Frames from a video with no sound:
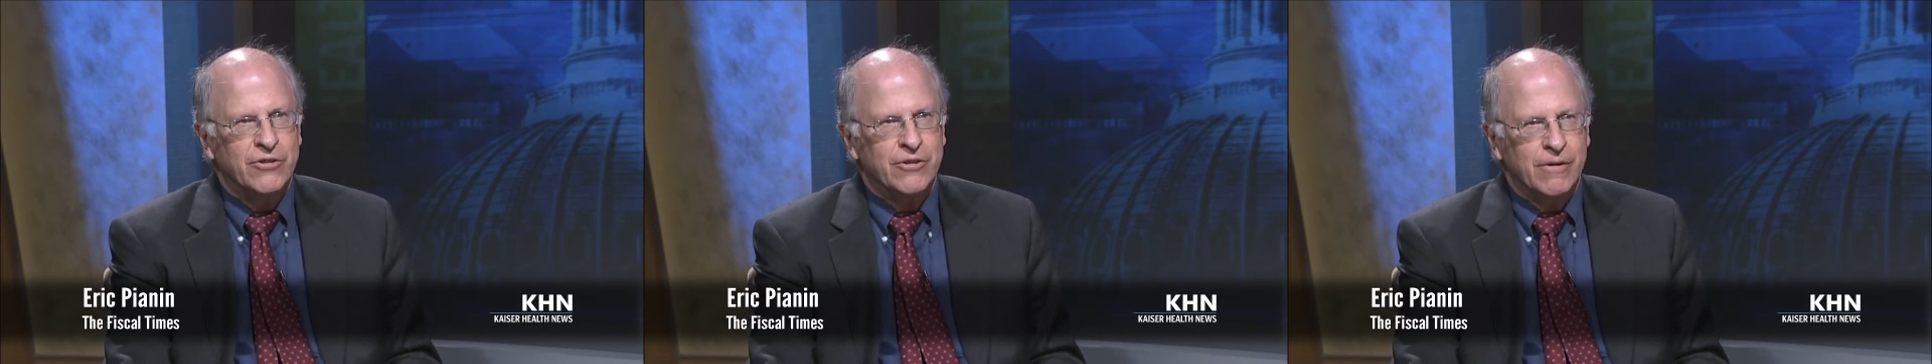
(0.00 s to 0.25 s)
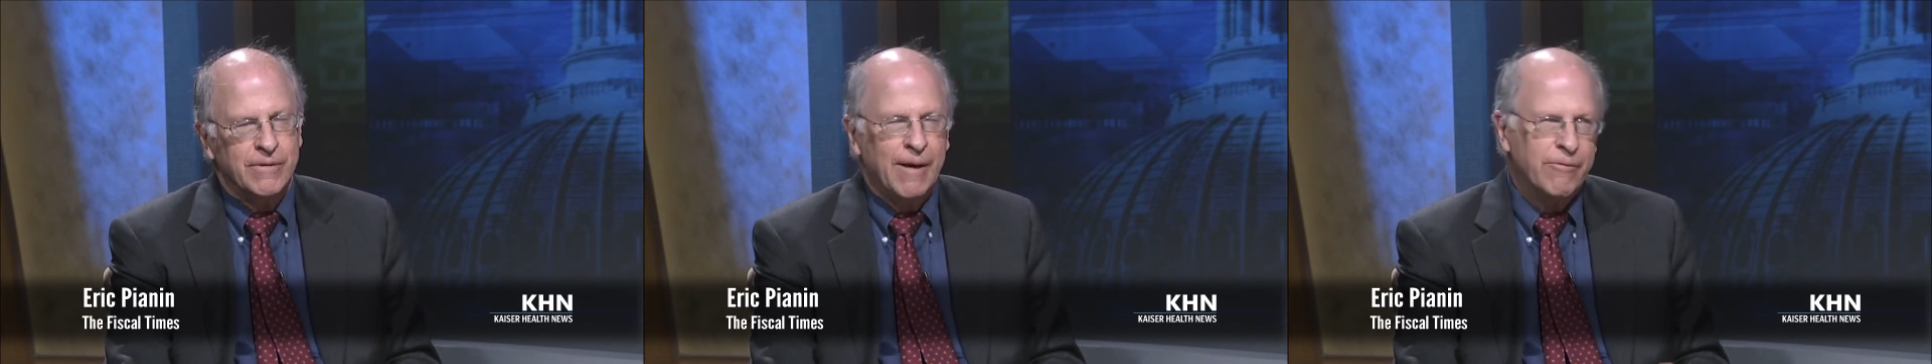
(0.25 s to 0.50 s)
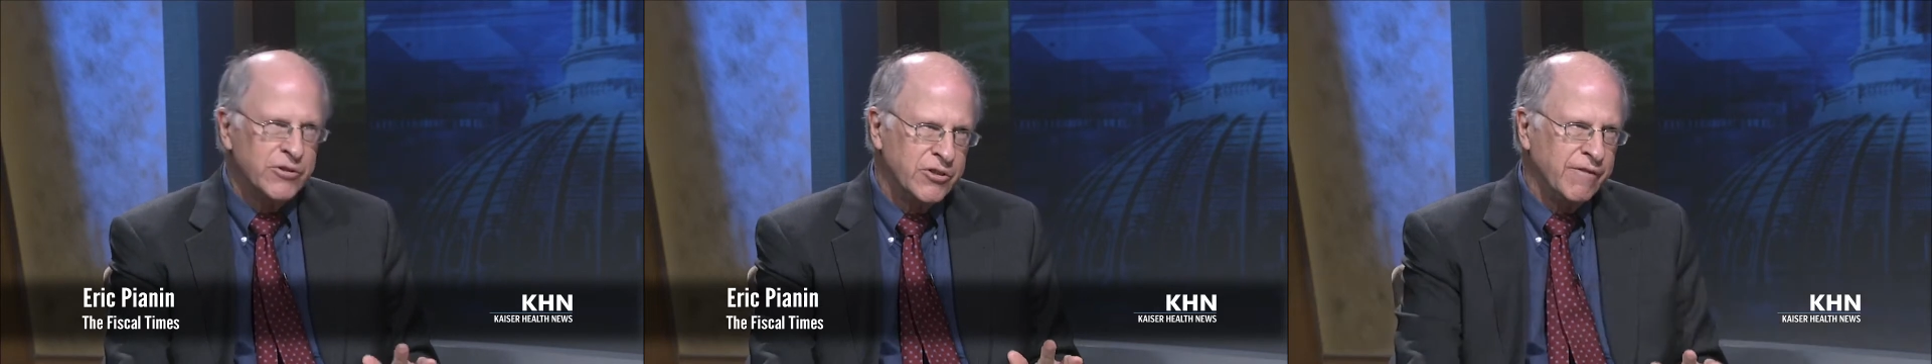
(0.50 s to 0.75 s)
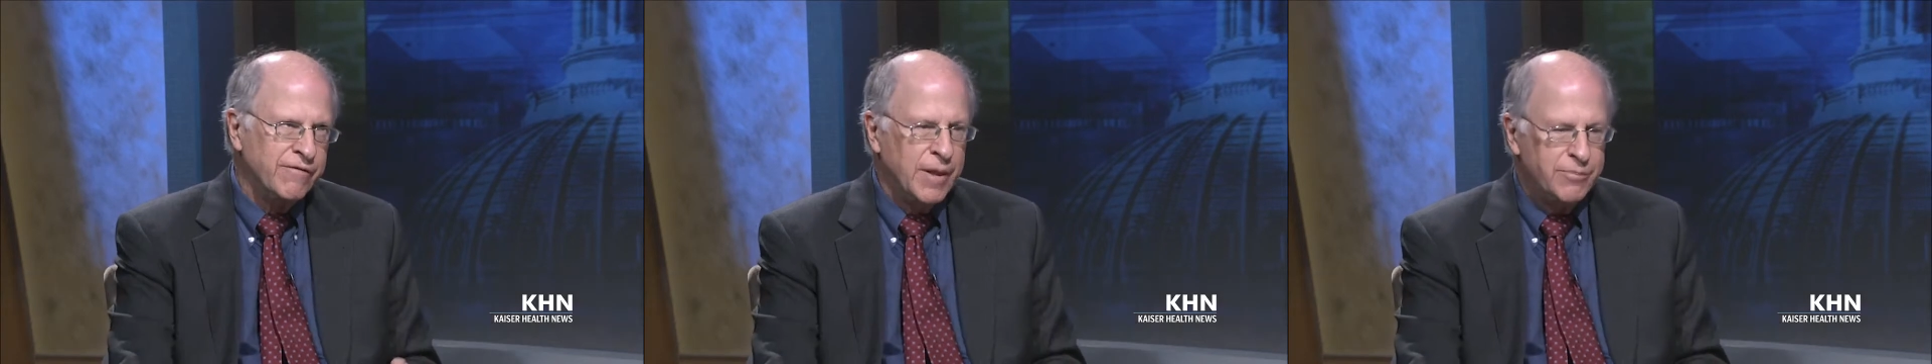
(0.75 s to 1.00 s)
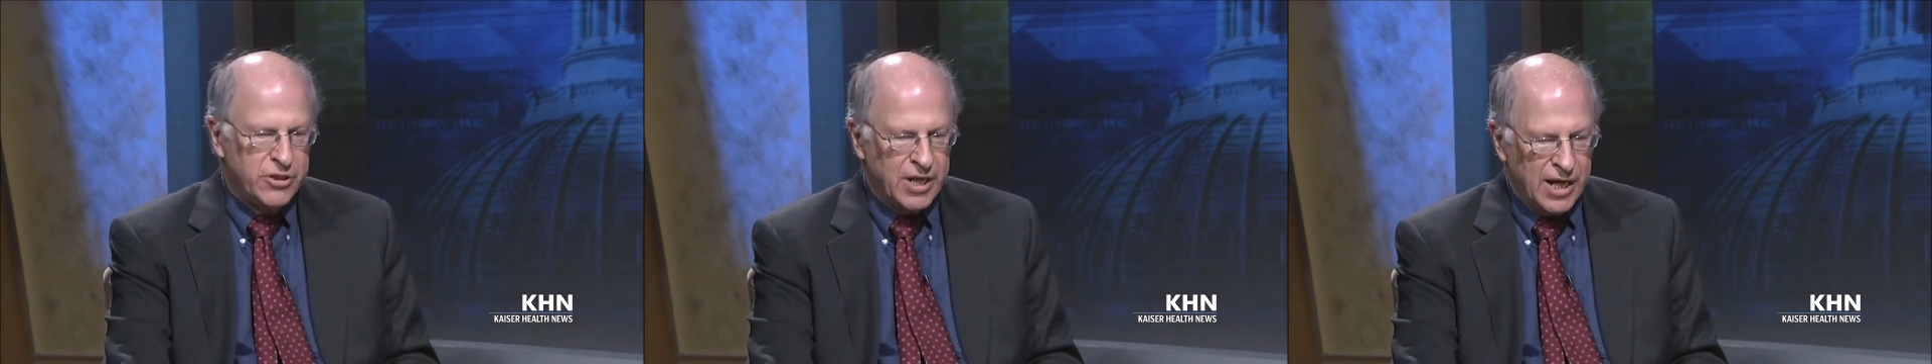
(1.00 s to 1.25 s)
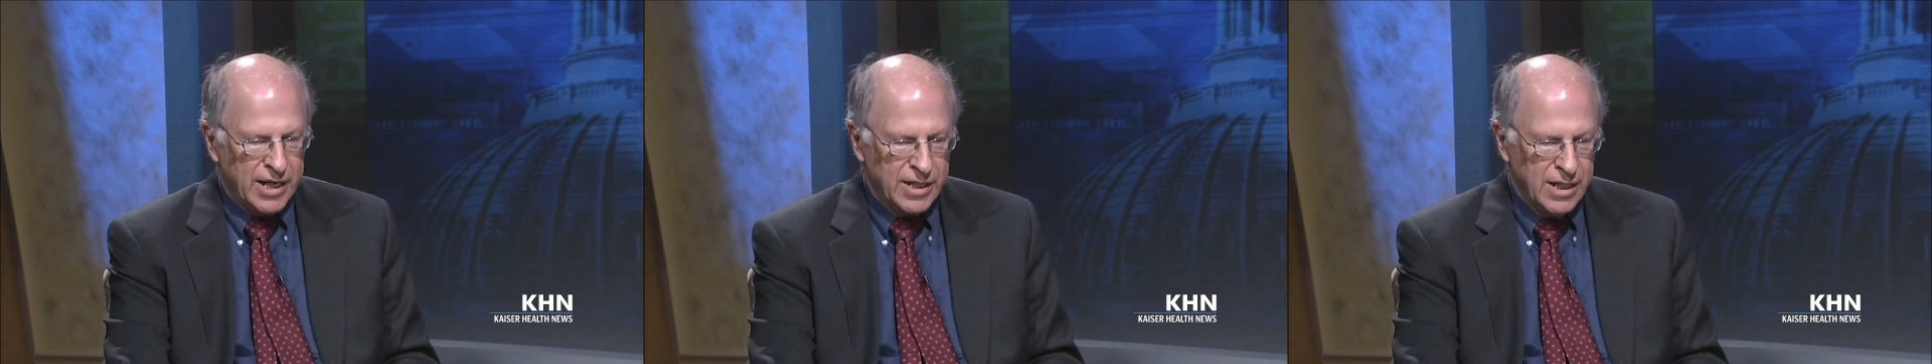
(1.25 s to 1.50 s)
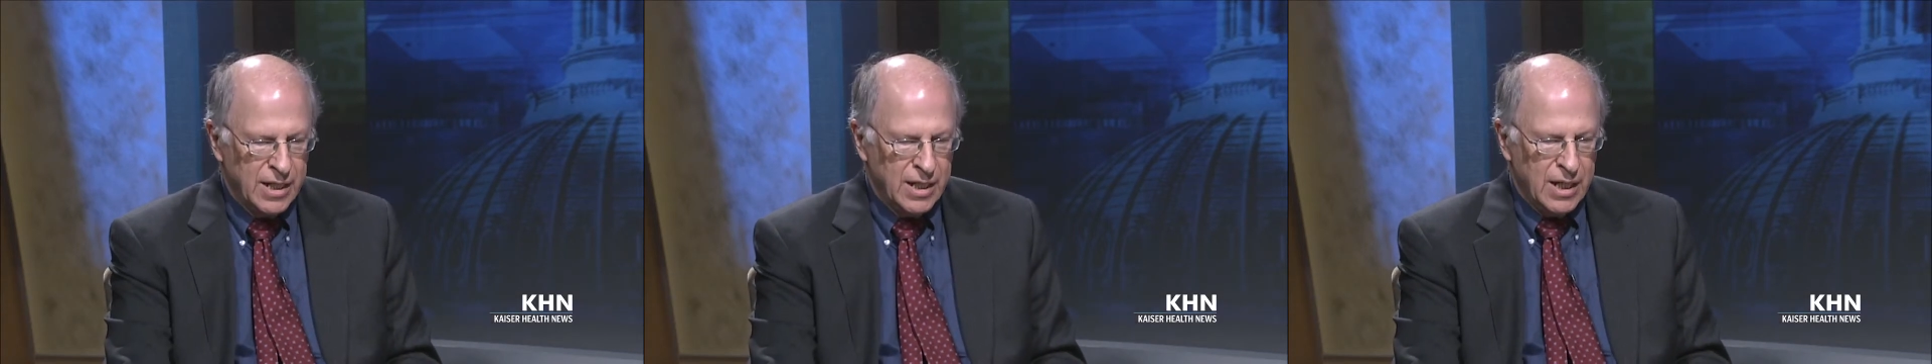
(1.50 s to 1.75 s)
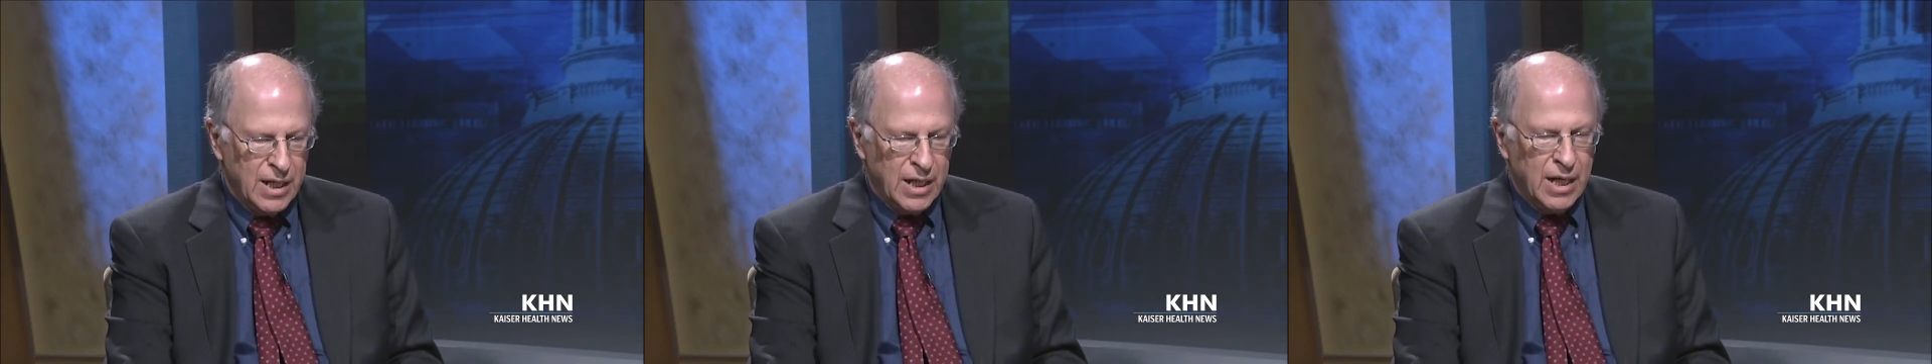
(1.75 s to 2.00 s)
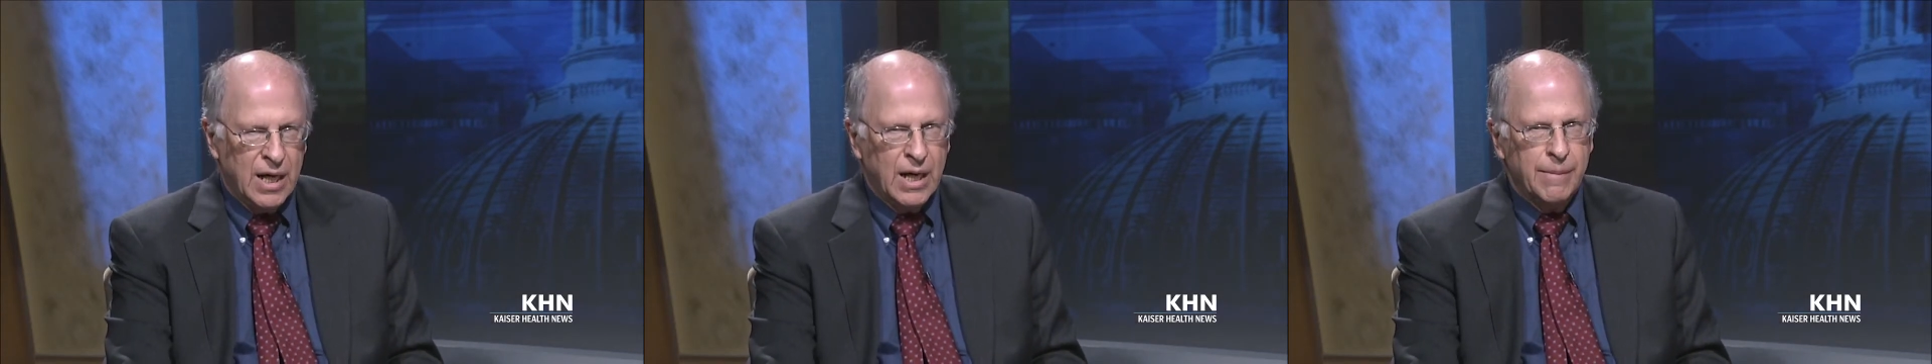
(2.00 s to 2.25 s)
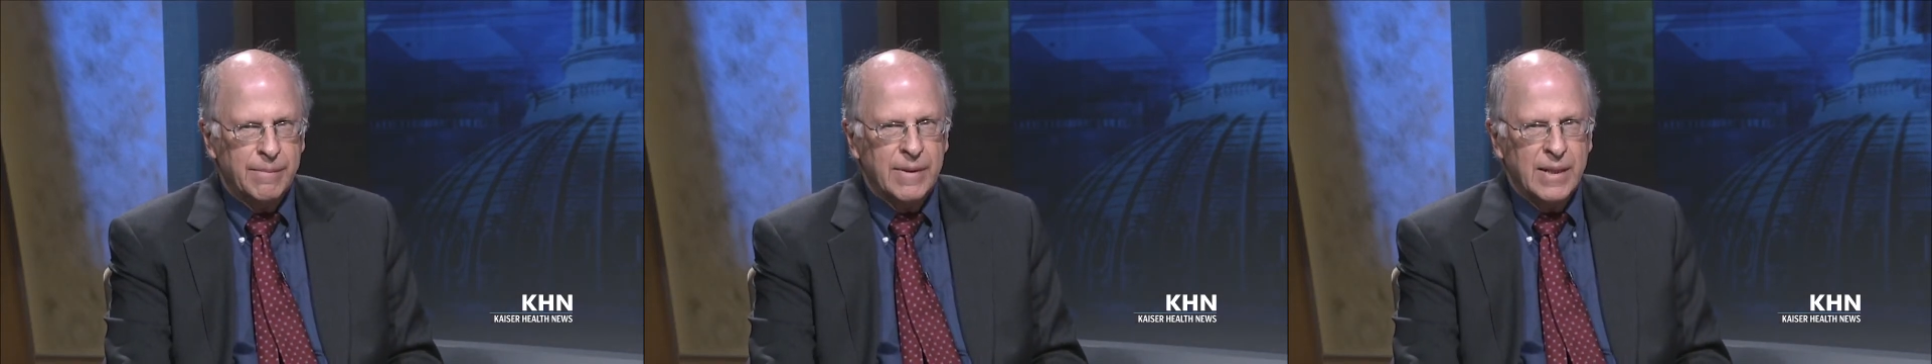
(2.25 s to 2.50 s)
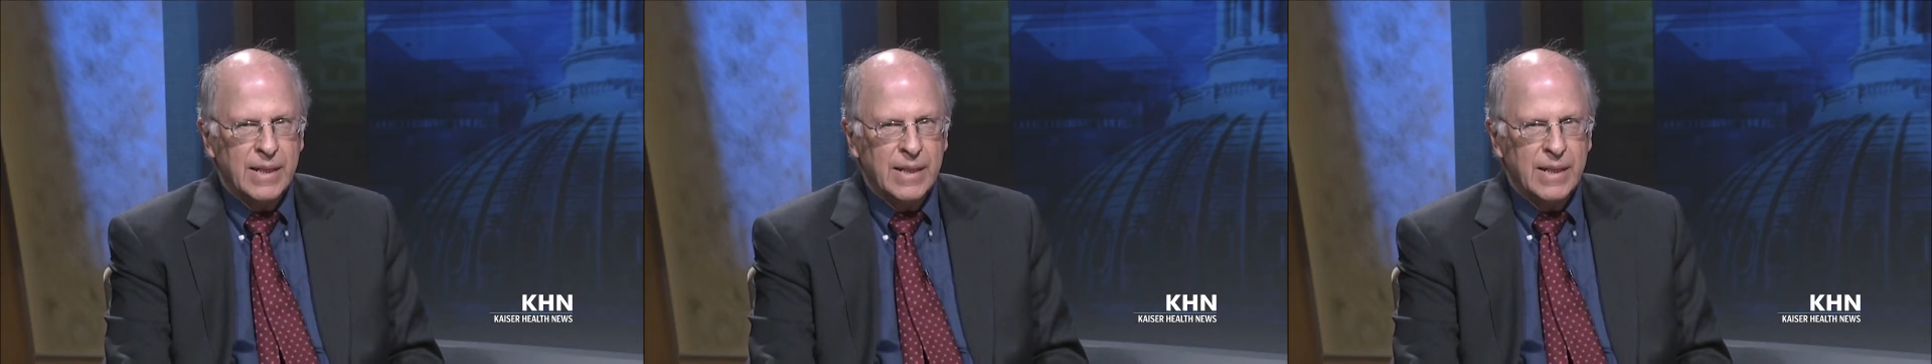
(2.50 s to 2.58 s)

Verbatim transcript: So that was the flip side. Um,